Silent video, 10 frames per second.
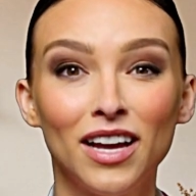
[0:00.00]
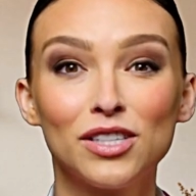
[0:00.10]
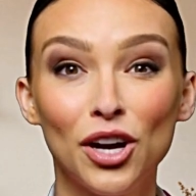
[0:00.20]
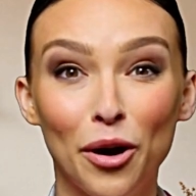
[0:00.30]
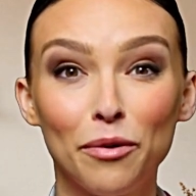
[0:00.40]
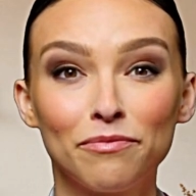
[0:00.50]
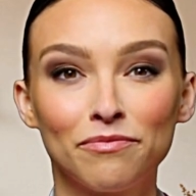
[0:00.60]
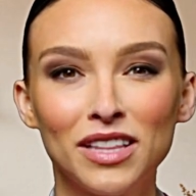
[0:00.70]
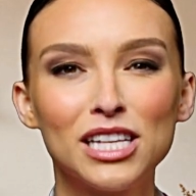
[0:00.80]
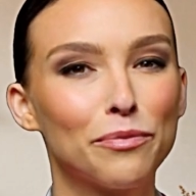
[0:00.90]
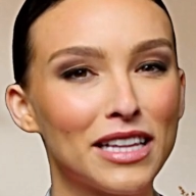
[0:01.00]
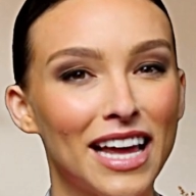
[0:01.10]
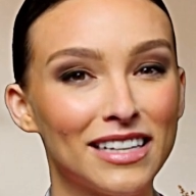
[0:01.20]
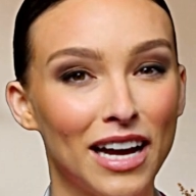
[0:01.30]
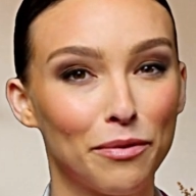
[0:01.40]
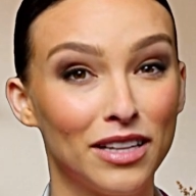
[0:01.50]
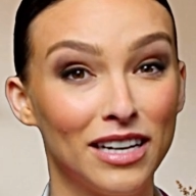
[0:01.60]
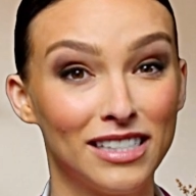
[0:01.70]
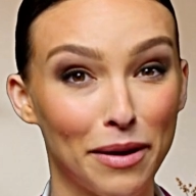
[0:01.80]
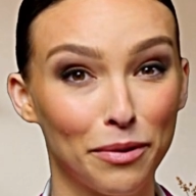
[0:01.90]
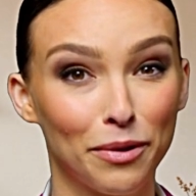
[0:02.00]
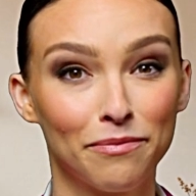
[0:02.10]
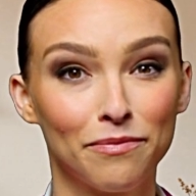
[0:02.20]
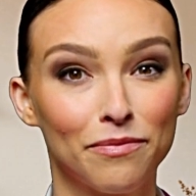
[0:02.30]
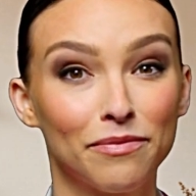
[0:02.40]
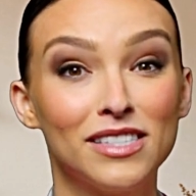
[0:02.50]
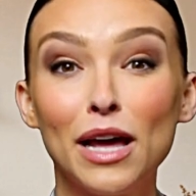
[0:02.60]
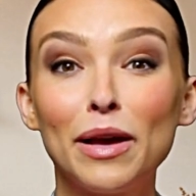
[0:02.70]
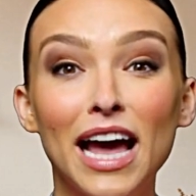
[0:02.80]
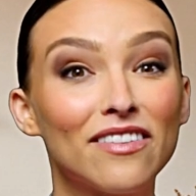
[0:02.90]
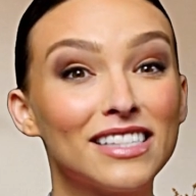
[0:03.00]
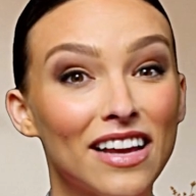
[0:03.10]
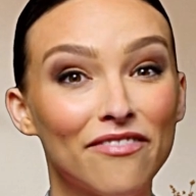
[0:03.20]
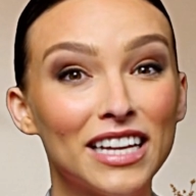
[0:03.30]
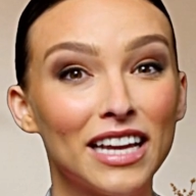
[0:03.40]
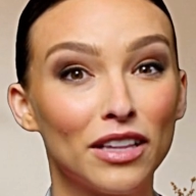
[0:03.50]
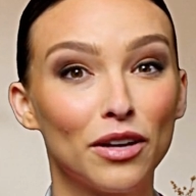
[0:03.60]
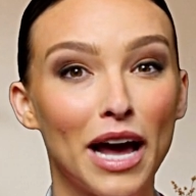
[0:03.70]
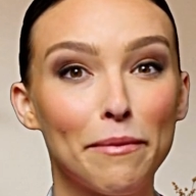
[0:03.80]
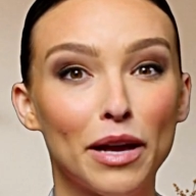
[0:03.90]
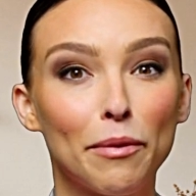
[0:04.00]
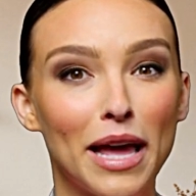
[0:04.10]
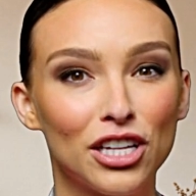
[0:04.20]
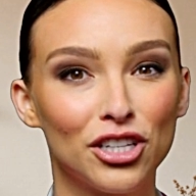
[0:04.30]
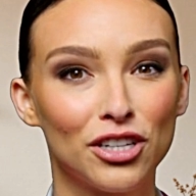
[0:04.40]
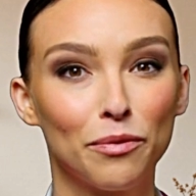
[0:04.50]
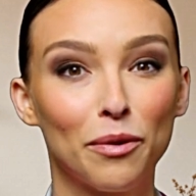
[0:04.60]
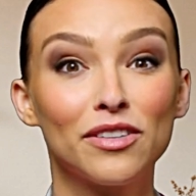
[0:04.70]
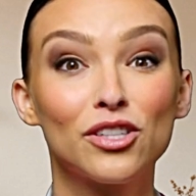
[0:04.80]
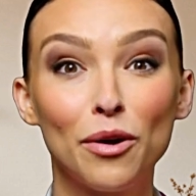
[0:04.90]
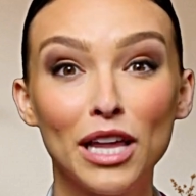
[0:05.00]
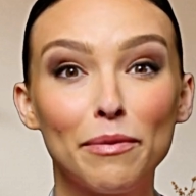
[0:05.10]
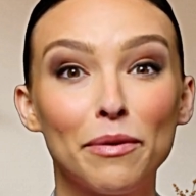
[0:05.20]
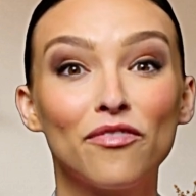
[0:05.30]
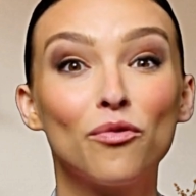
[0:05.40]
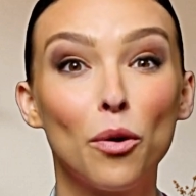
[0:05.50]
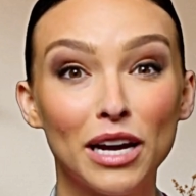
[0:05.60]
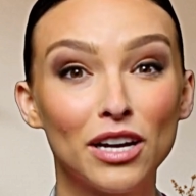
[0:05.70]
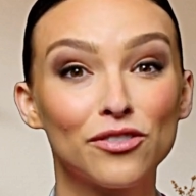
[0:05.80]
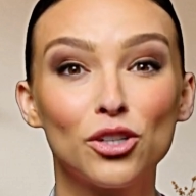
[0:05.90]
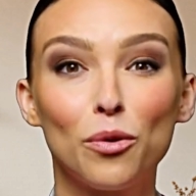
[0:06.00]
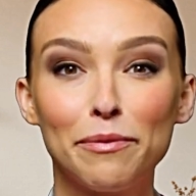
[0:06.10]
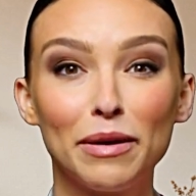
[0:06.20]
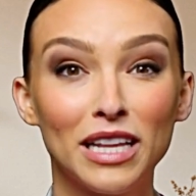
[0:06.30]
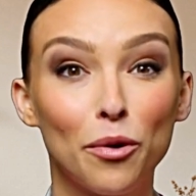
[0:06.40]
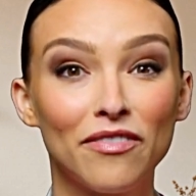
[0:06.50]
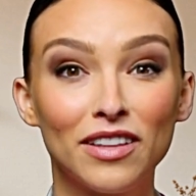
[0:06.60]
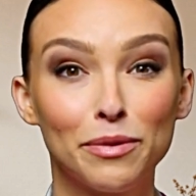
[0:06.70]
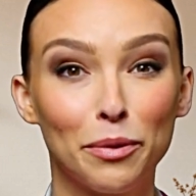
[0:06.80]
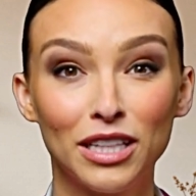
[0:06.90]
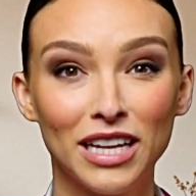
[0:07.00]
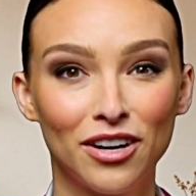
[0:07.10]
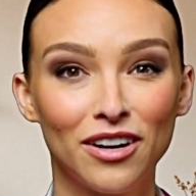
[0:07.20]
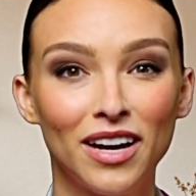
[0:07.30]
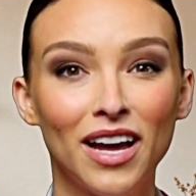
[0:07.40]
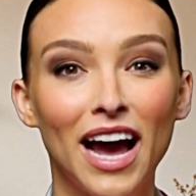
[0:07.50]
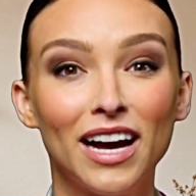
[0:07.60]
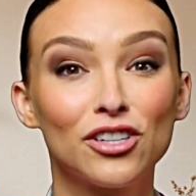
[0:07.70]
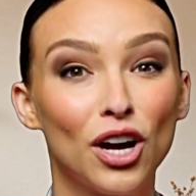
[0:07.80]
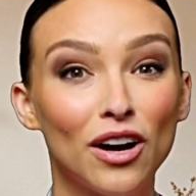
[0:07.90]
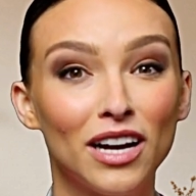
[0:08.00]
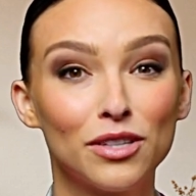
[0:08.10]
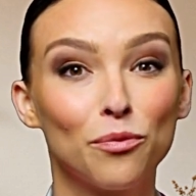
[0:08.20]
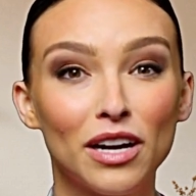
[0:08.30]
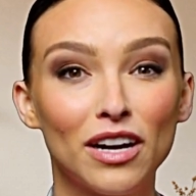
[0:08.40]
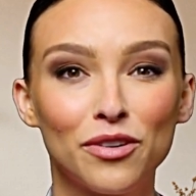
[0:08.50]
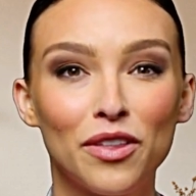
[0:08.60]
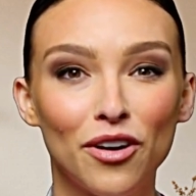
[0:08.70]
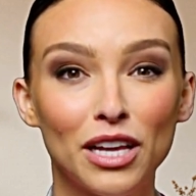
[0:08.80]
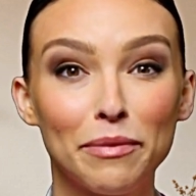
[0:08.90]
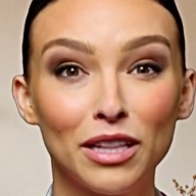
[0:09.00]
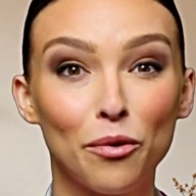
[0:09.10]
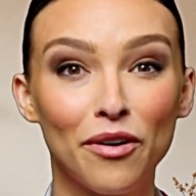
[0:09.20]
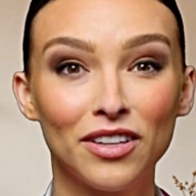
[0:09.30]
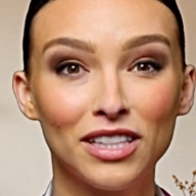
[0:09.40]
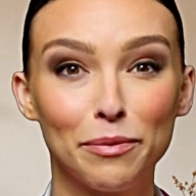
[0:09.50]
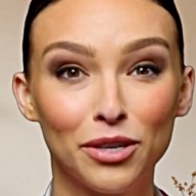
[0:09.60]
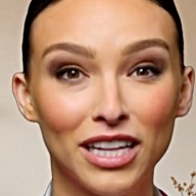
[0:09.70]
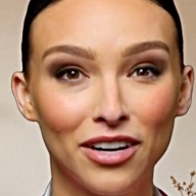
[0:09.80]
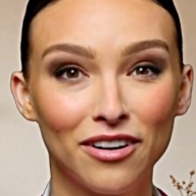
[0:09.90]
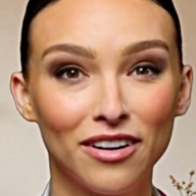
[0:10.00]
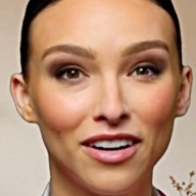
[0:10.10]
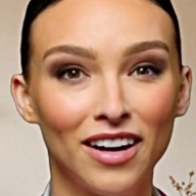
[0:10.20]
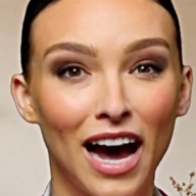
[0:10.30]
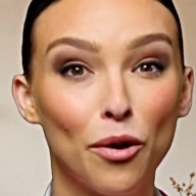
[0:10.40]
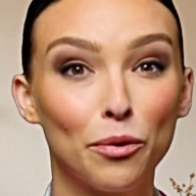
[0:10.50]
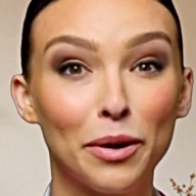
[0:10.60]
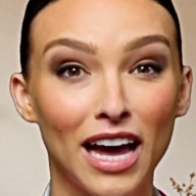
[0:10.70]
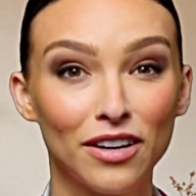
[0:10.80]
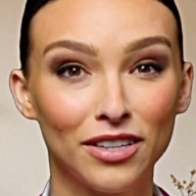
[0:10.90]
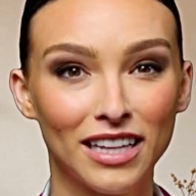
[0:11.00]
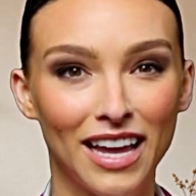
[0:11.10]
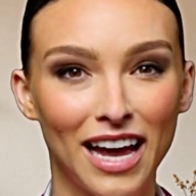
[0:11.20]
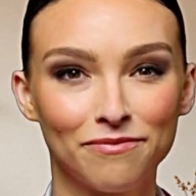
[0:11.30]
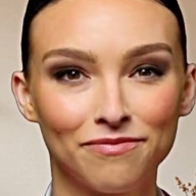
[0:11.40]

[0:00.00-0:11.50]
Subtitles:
So let's break that down with an example. Say we have a 70-kilogram male patient with a sodium of 120 milliequivalents per liter, and our target is 130 milliequivalents per liter. How would we calculate that?